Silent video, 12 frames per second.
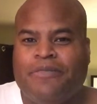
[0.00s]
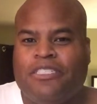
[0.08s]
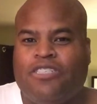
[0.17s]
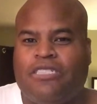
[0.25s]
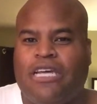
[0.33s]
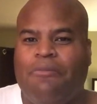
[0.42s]

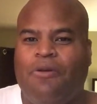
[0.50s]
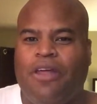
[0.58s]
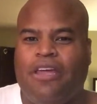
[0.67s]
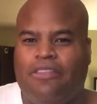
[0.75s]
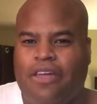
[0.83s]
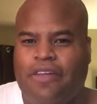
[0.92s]
So tell me, what
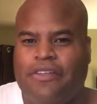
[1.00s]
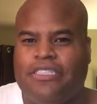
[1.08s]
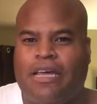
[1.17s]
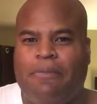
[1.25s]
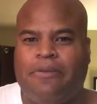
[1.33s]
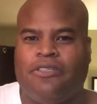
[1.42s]
did you think of this
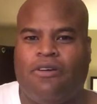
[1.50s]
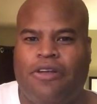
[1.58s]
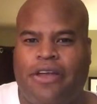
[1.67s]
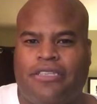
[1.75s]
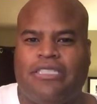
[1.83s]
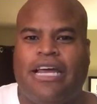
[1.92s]
episode? Are
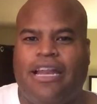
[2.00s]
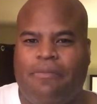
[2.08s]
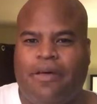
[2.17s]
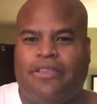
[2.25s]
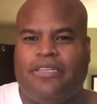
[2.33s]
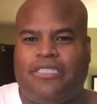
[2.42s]
you excited
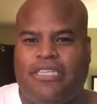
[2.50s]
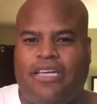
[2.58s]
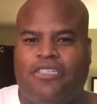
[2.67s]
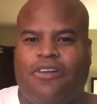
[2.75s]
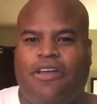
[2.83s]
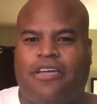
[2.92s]
about this
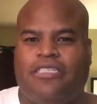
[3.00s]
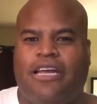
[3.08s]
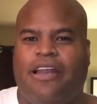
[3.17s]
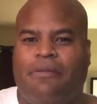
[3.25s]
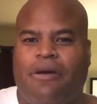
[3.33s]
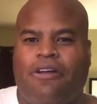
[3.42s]
season? Are you
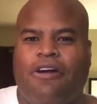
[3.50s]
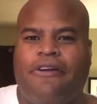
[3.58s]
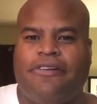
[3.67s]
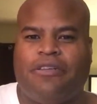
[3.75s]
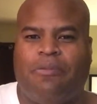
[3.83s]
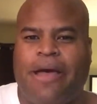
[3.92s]
excited about her
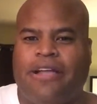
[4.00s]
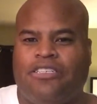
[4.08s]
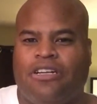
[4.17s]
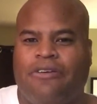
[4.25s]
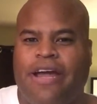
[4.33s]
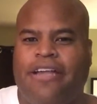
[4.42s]
as the
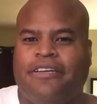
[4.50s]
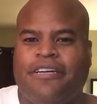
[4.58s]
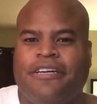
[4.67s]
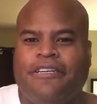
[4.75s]
Bachelorette?